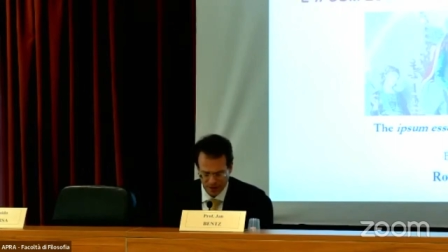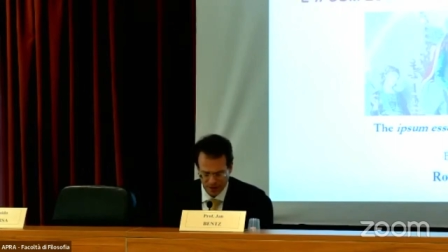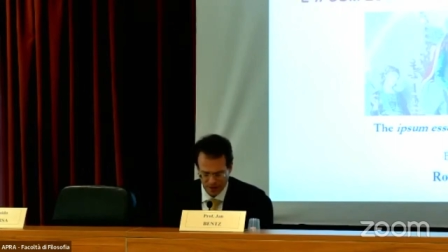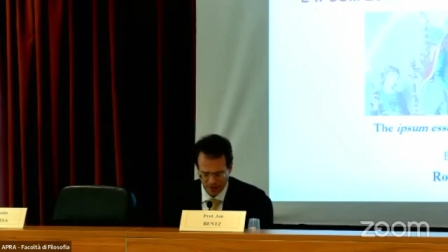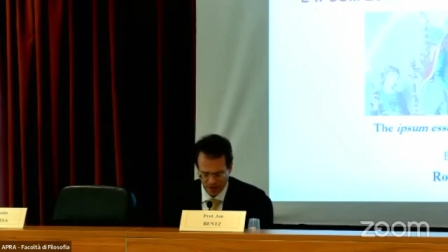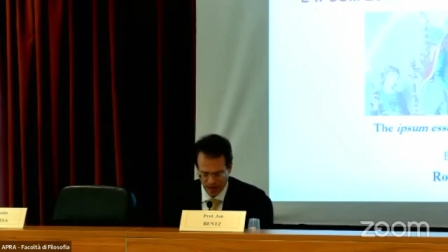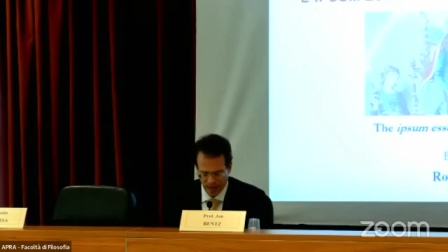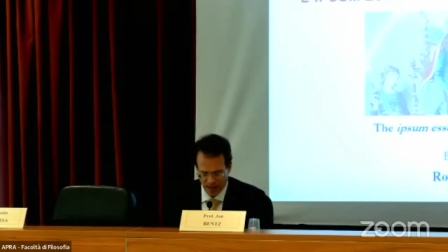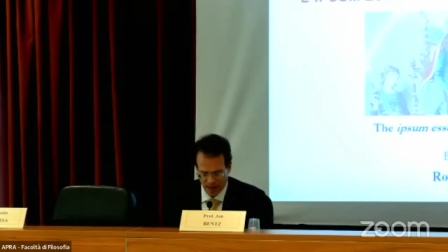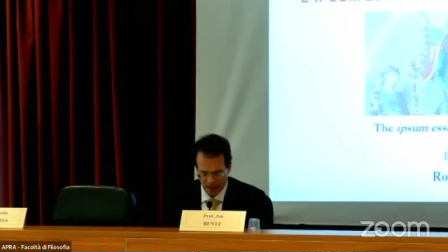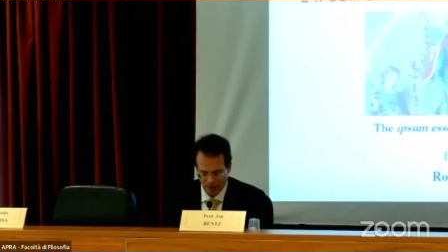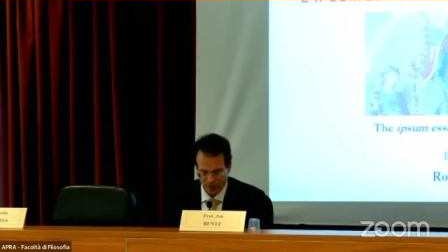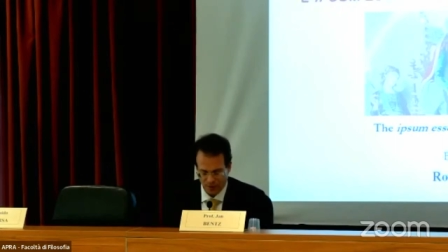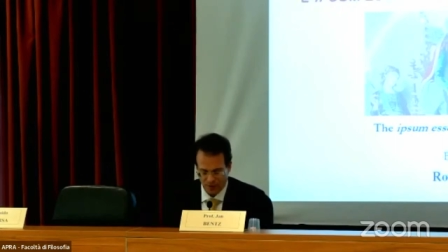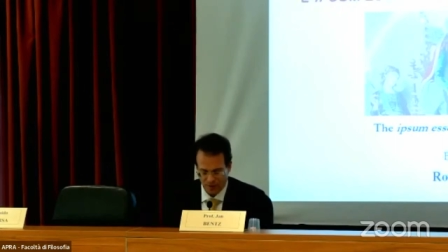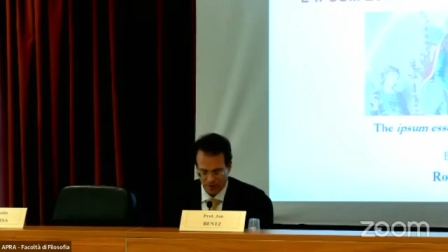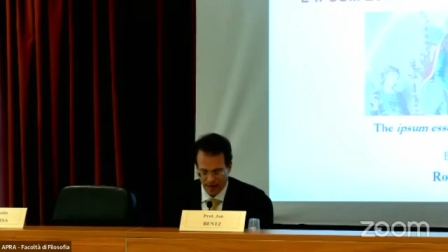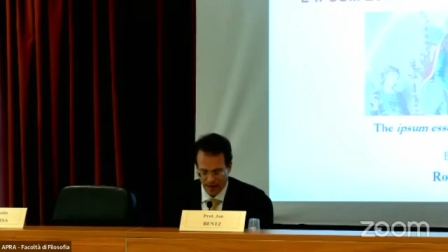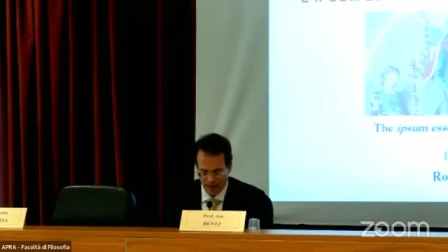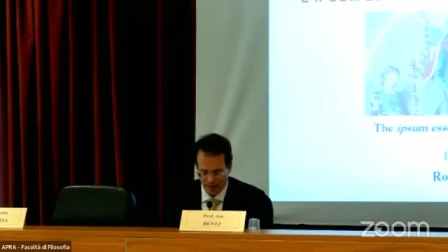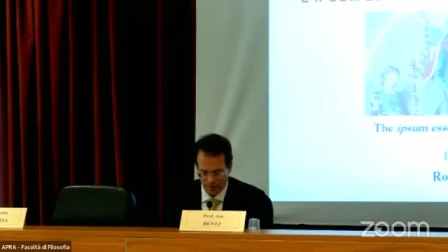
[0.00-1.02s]
a need to
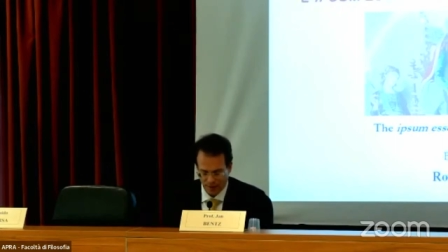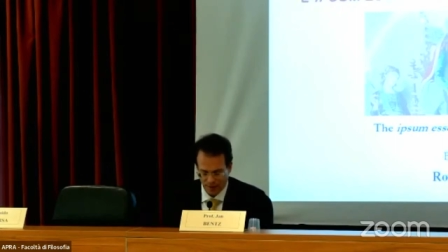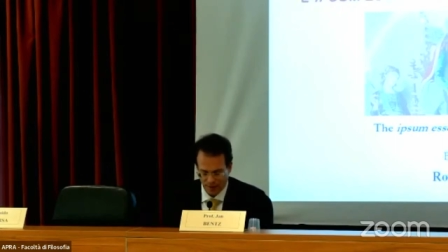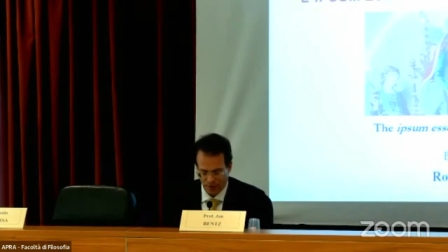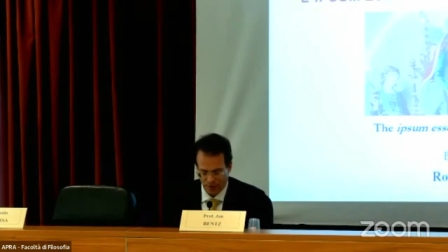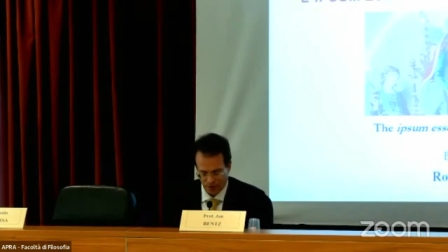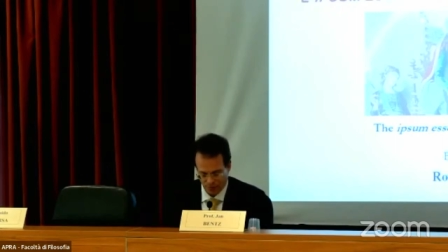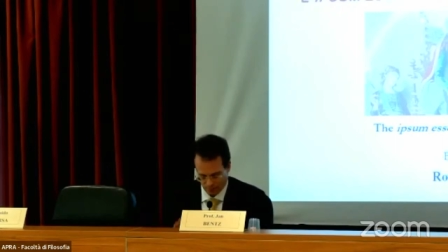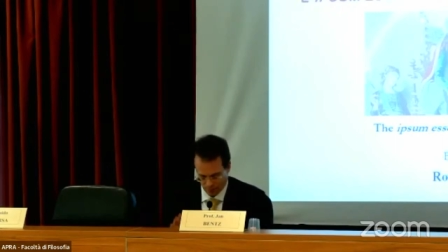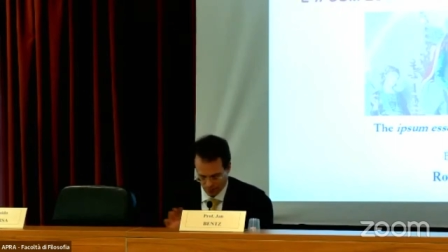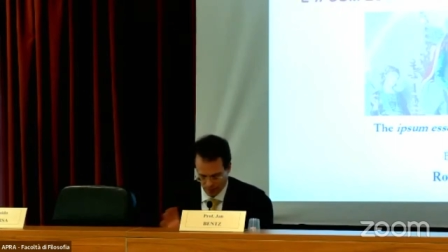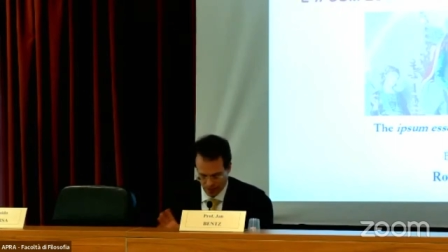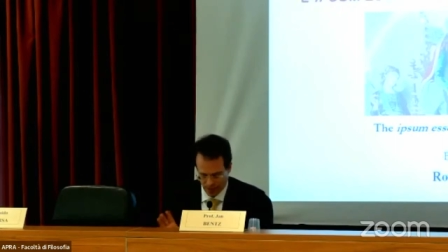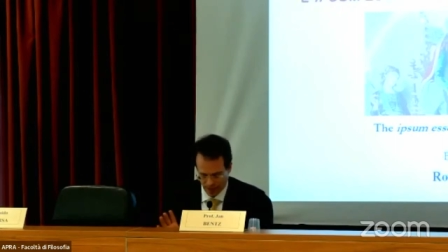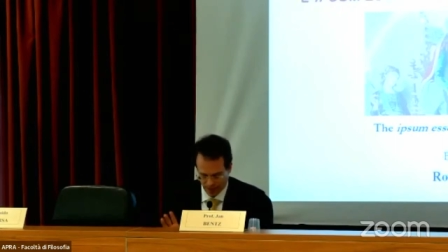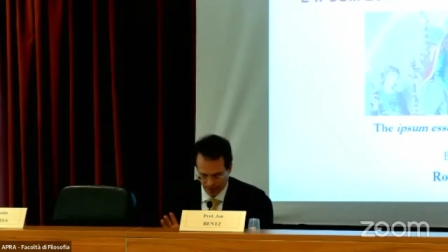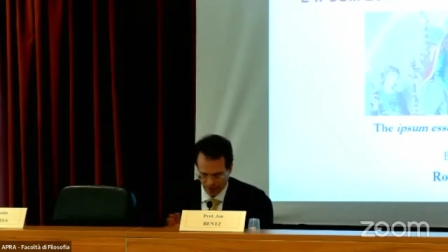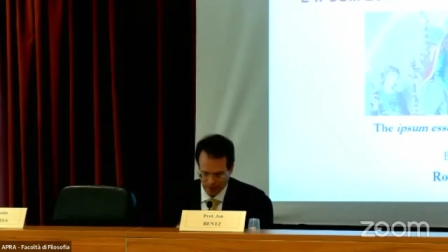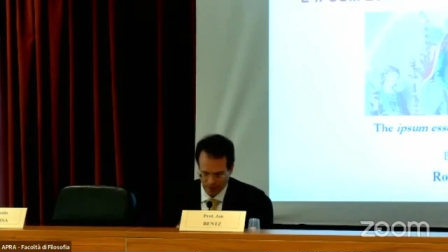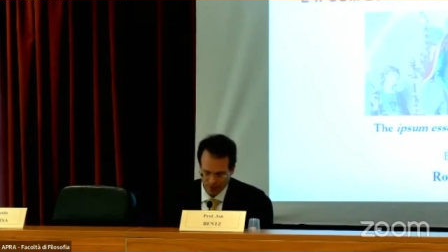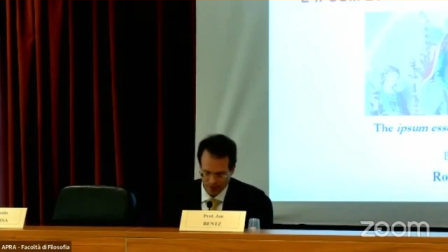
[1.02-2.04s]
establish,
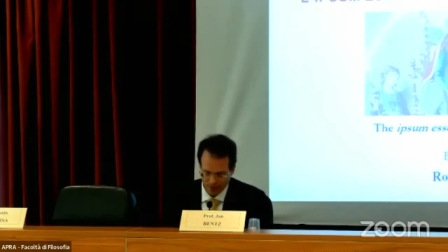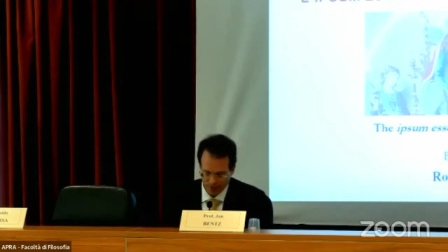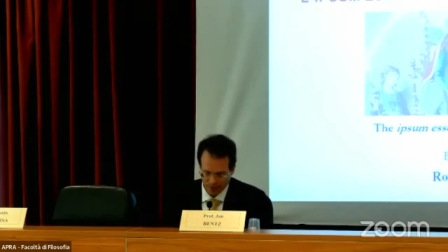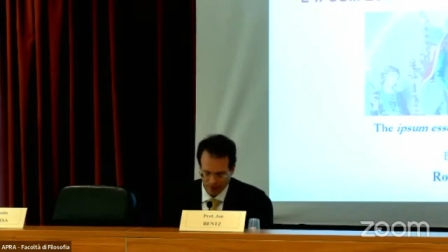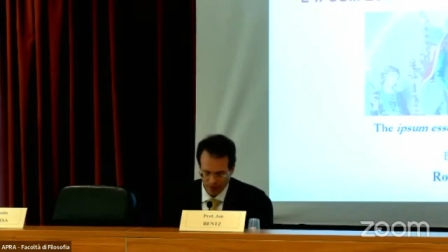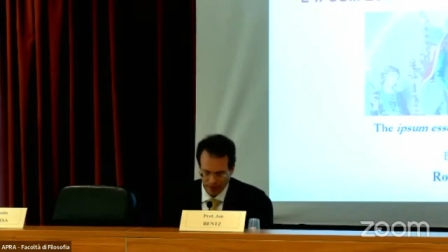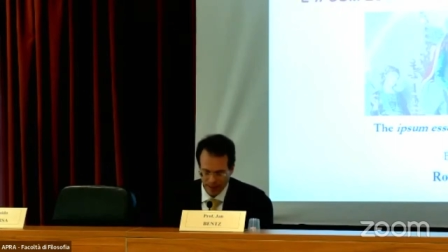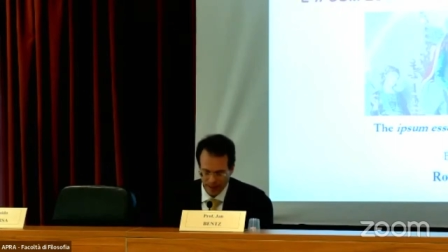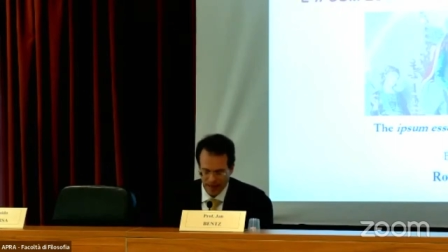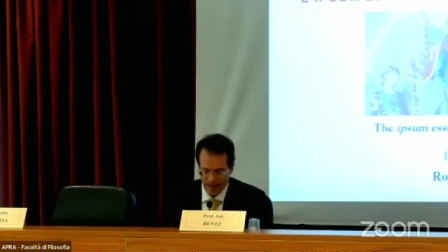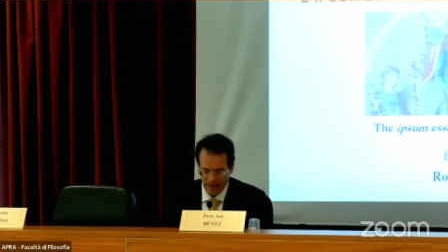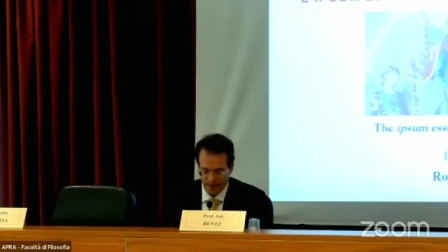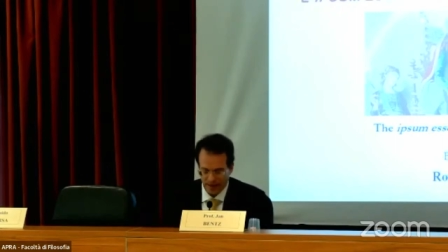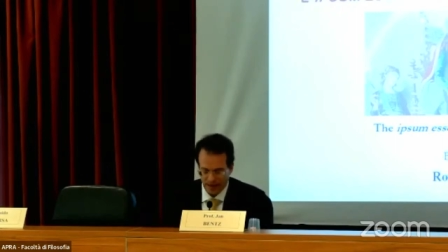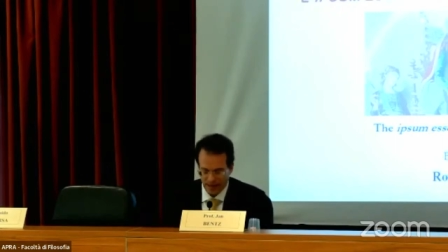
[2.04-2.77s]
not exclusively,